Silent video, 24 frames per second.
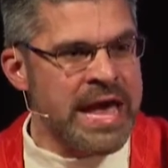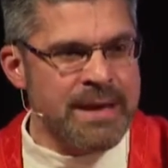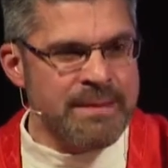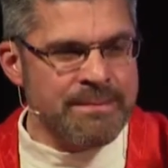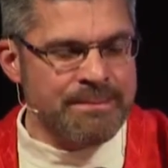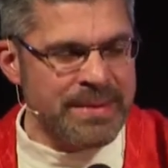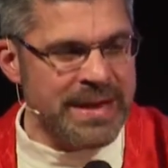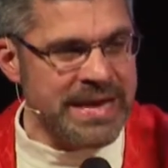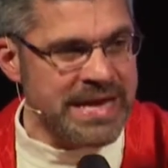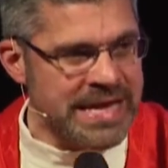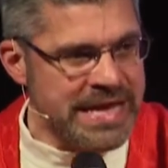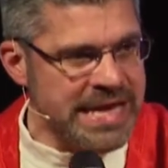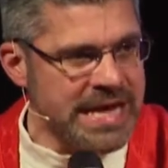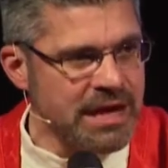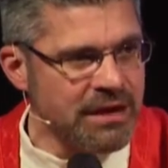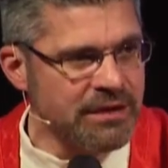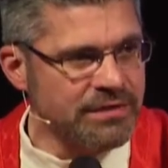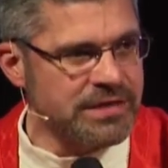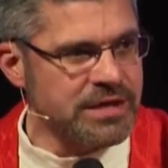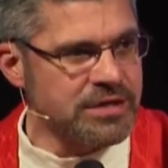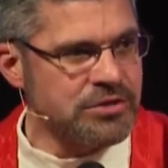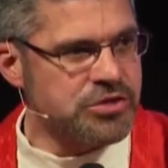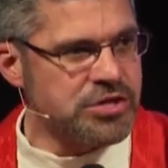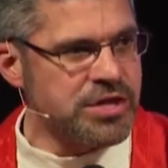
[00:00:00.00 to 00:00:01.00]
Be healed
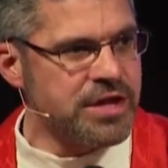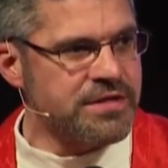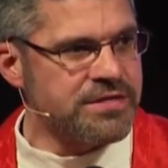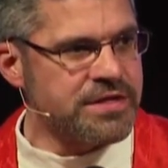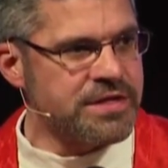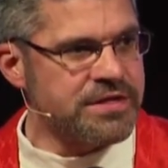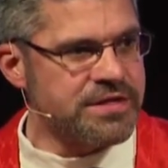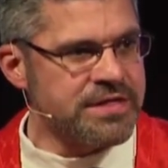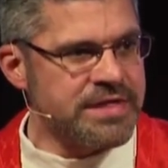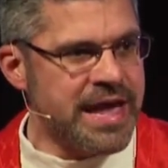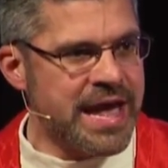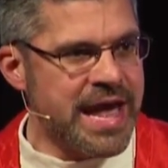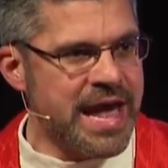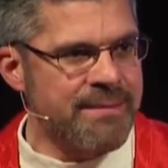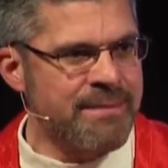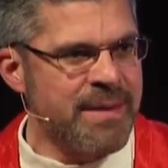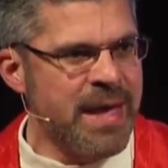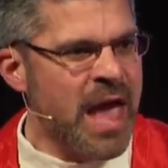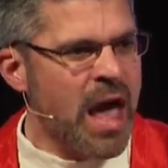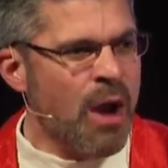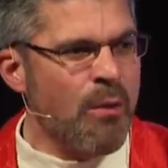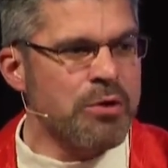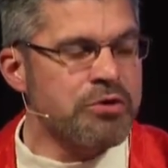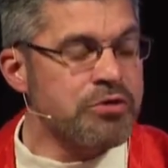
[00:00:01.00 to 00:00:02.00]
in Jesus' name."
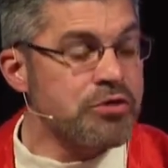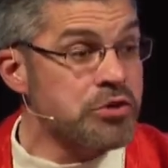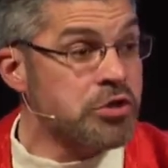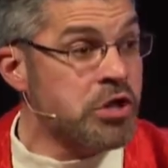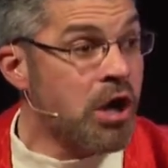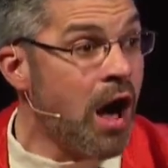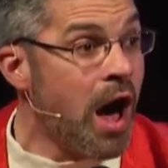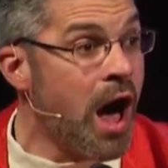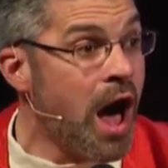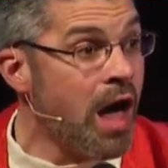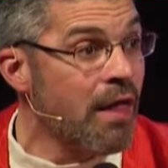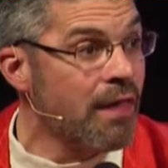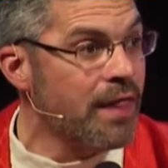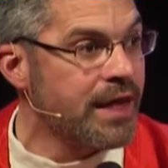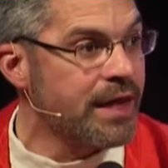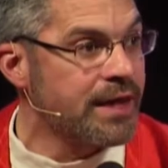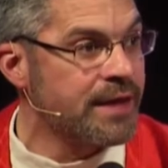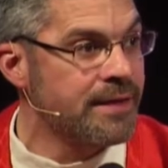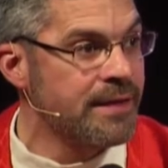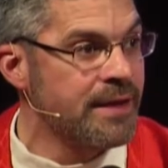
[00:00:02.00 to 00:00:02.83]
And we're just calling.